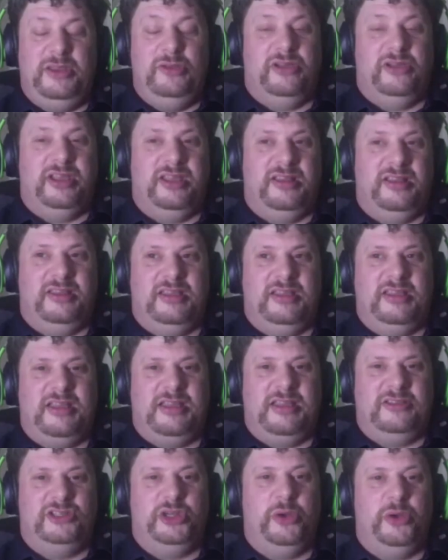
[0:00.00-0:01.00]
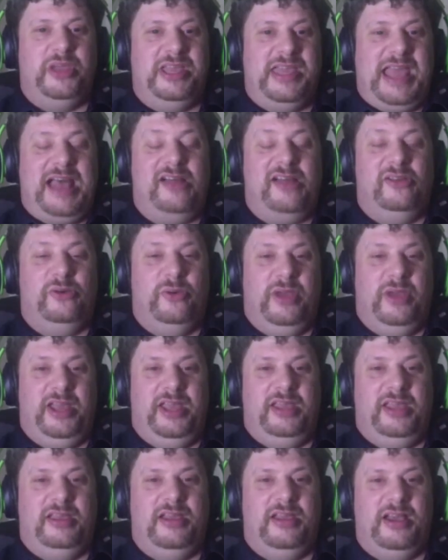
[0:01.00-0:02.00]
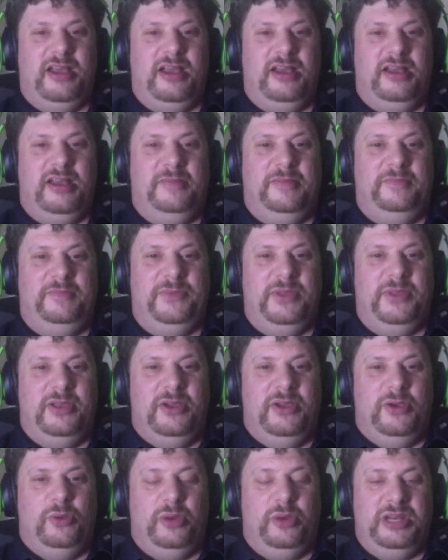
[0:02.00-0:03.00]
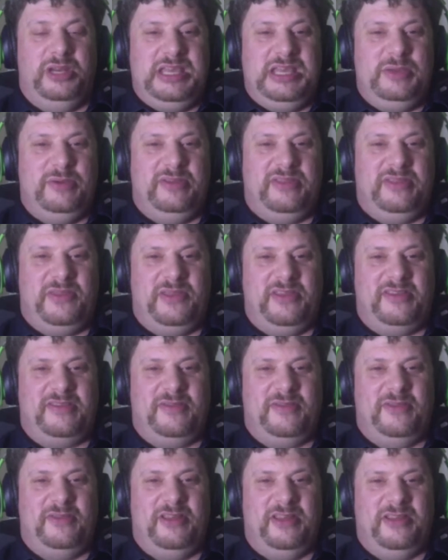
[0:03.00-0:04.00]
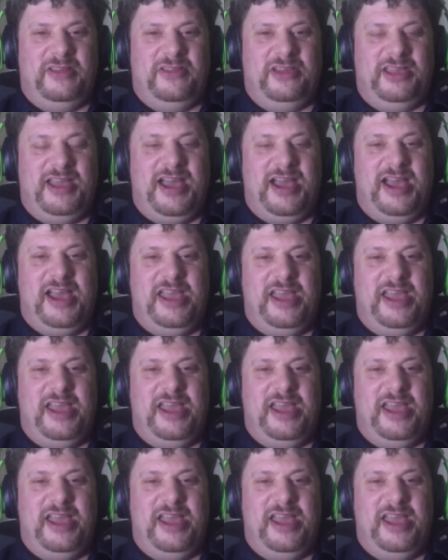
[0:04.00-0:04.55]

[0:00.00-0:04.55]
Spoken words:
at Joey Galloway. When he was the guy,